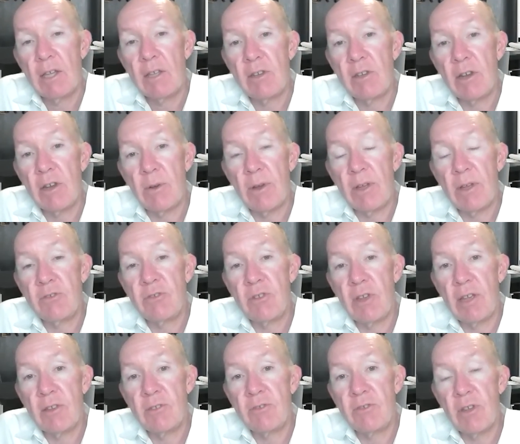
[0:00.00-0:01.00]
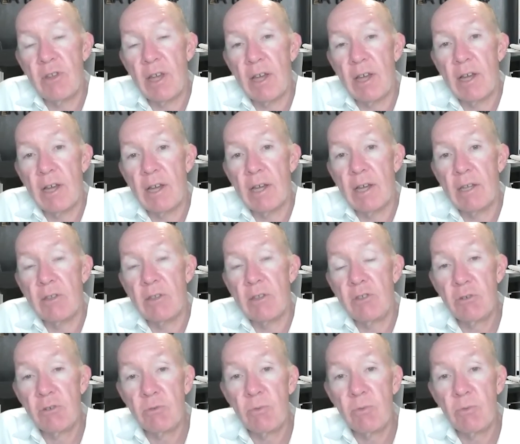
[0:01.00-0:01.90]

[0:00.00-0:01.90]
you know as as uh, you